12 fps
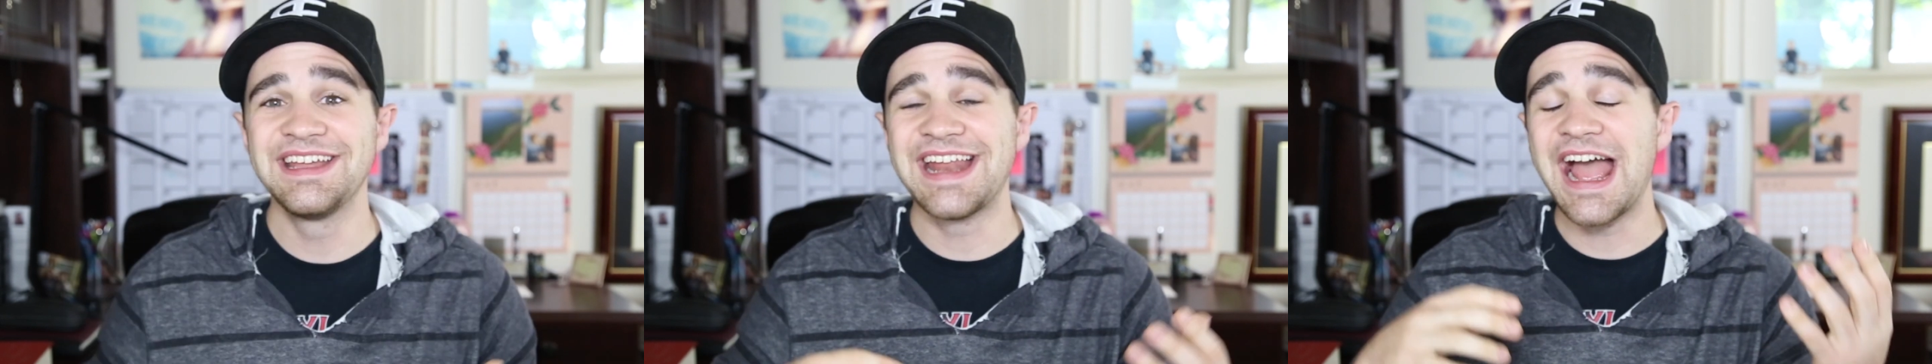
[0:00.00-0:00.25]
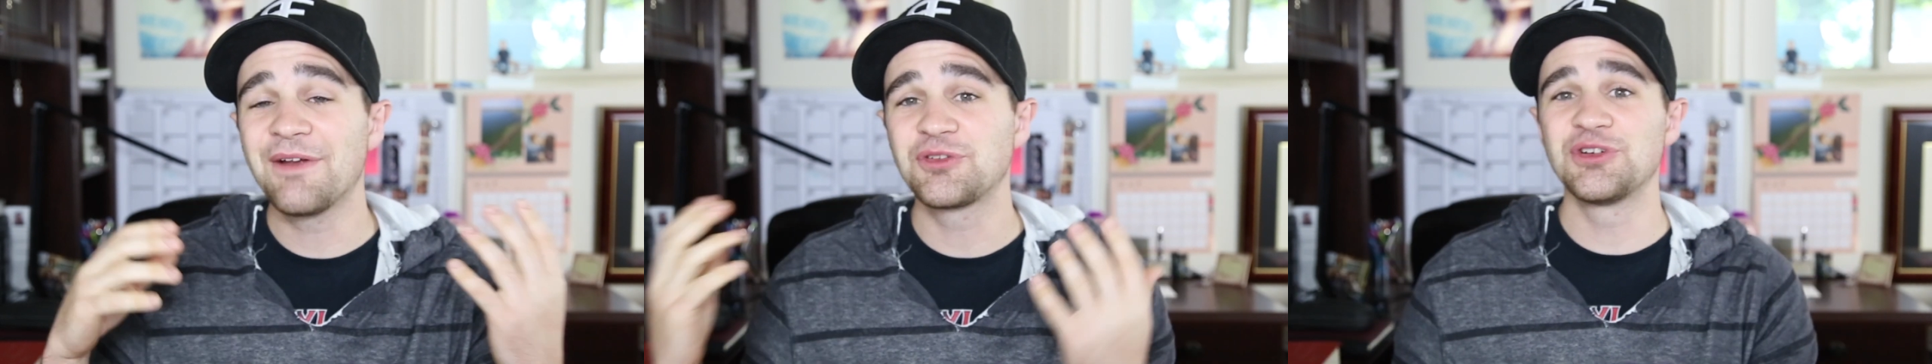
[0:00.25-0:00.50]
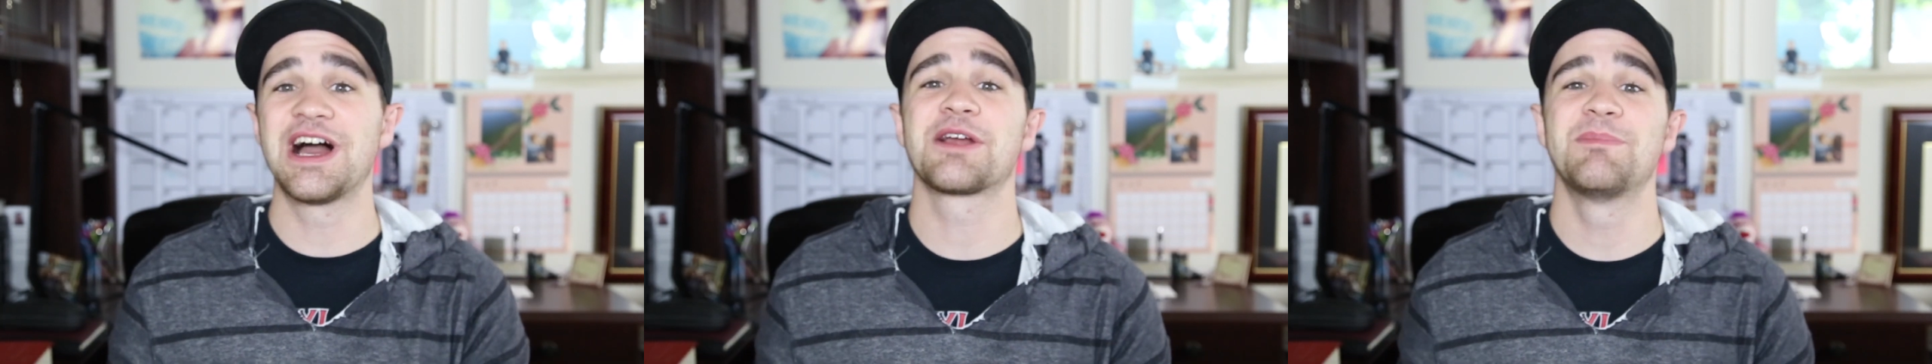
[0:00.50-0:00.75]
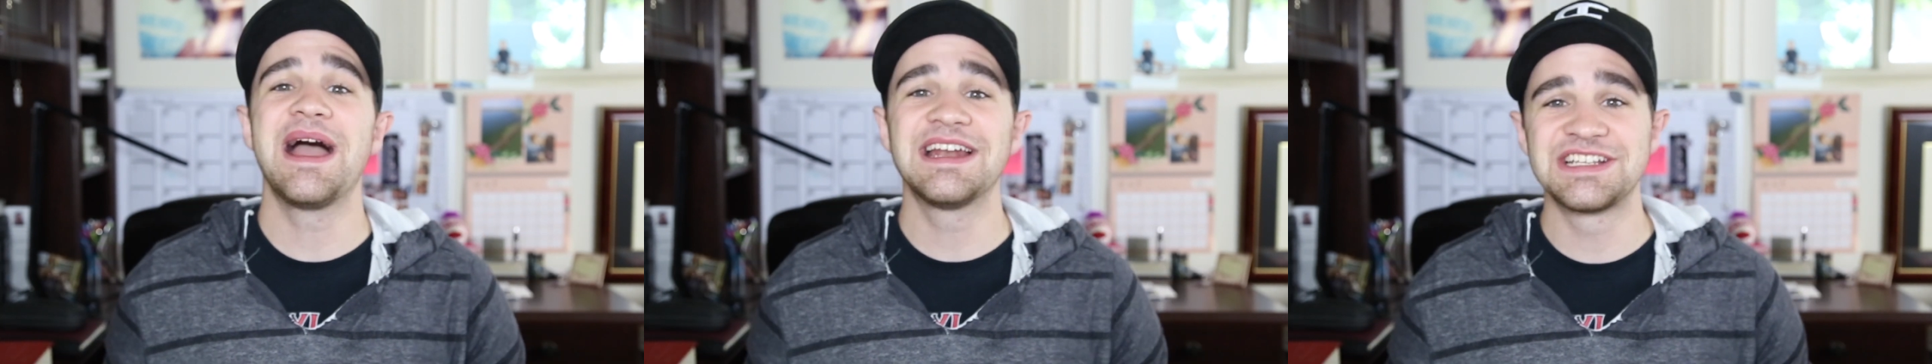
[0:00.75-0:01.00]
And after
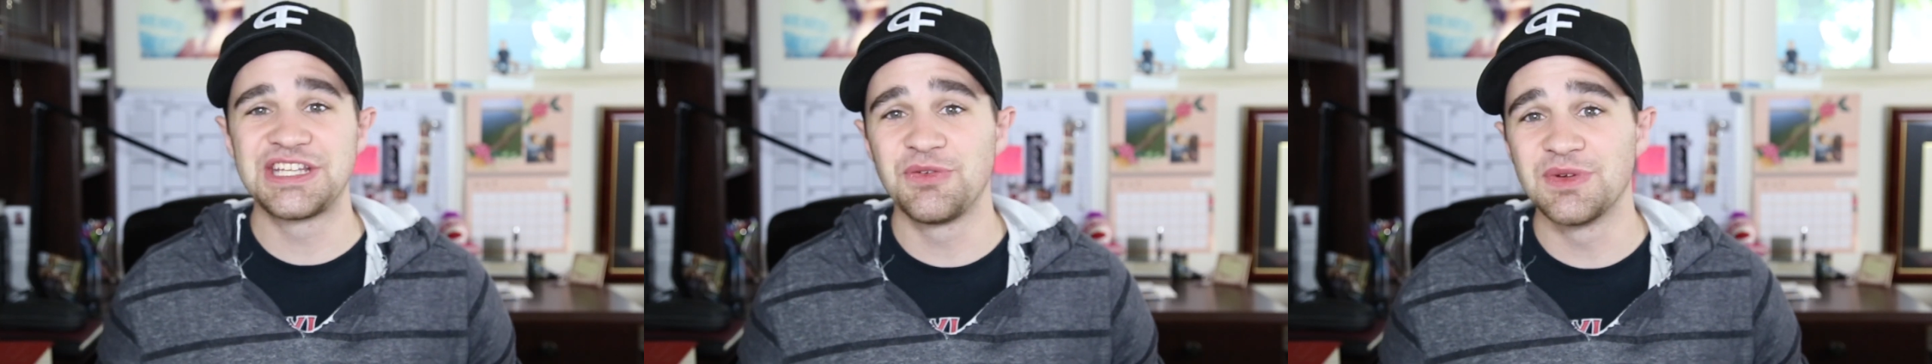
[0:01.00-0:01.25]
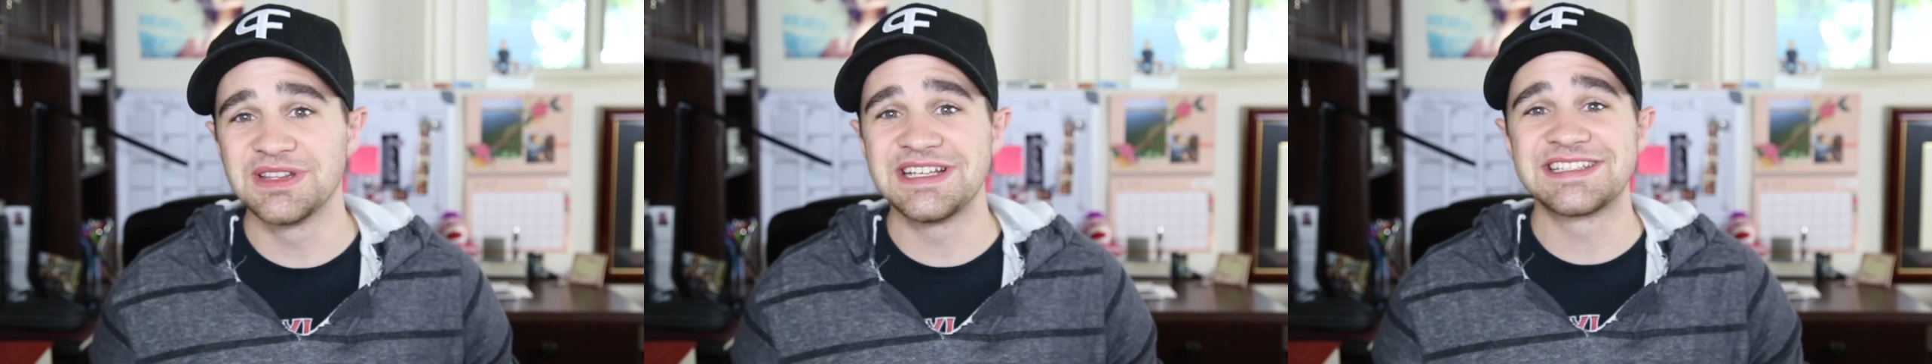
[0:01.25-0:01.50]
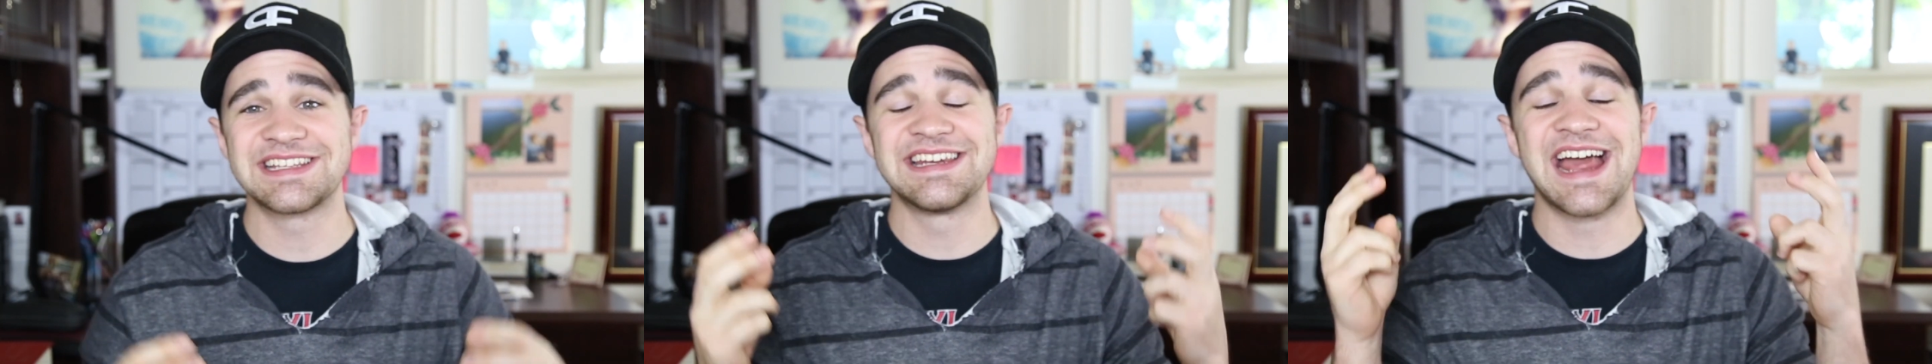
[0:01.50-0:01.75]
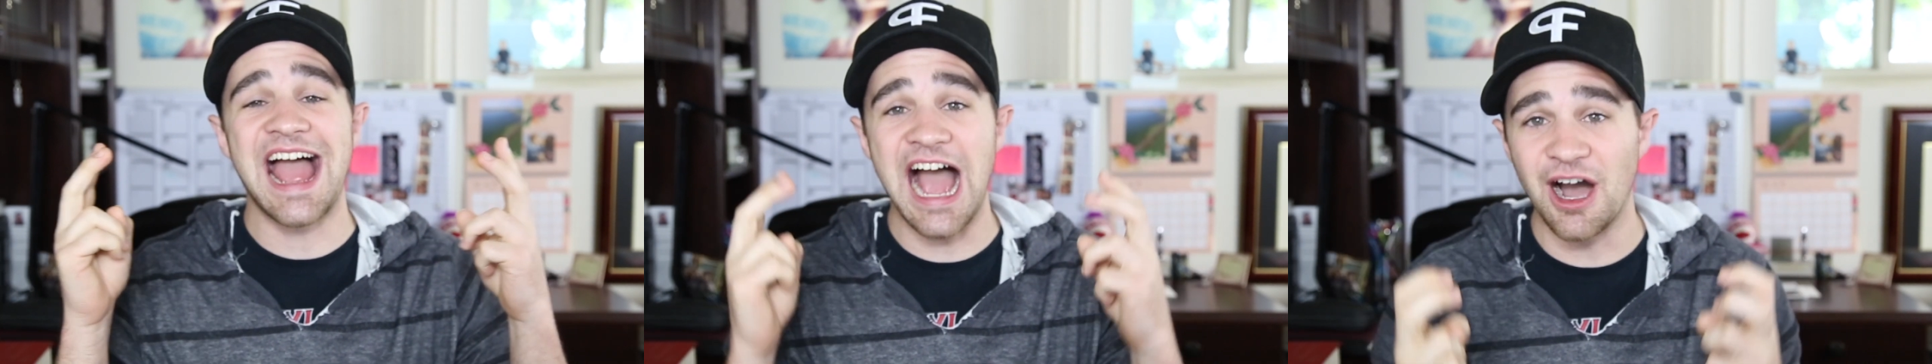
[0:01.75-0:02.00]
Knock Madness, he released an